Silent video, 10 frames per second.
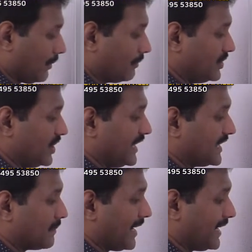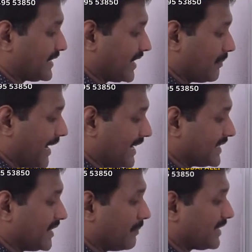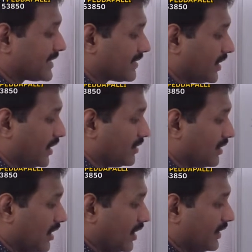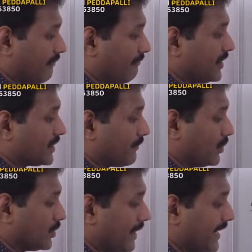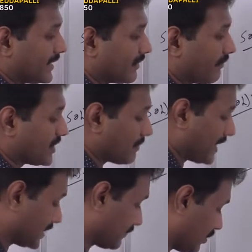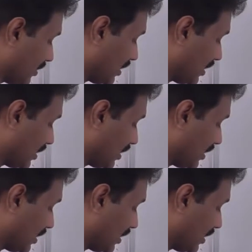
G is minus 3. Minus g means 3. F is 4. Minus f is minus 4.